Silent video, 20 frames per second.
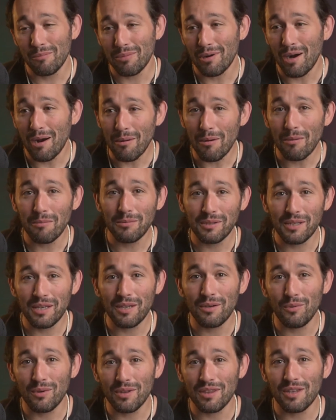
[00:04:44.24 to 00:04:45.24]

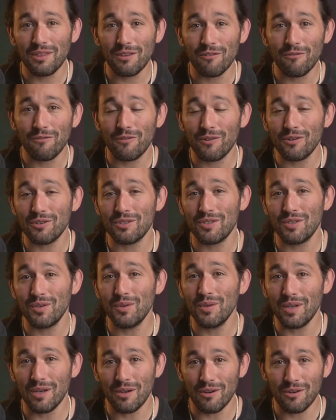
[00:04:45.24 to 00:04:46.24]
probably within the first 2
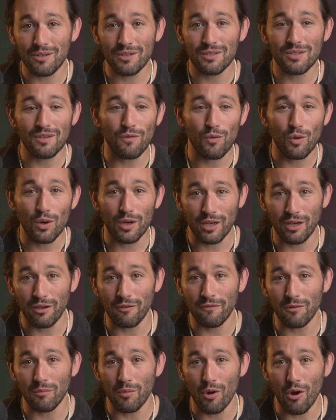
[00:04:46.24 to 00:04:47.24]
years of working
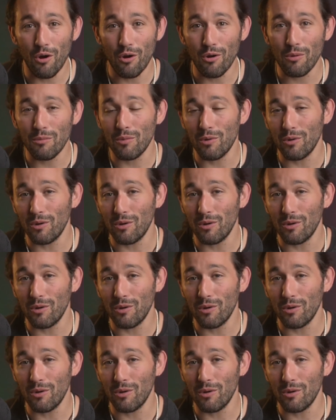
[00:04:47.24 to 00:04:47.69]
from home,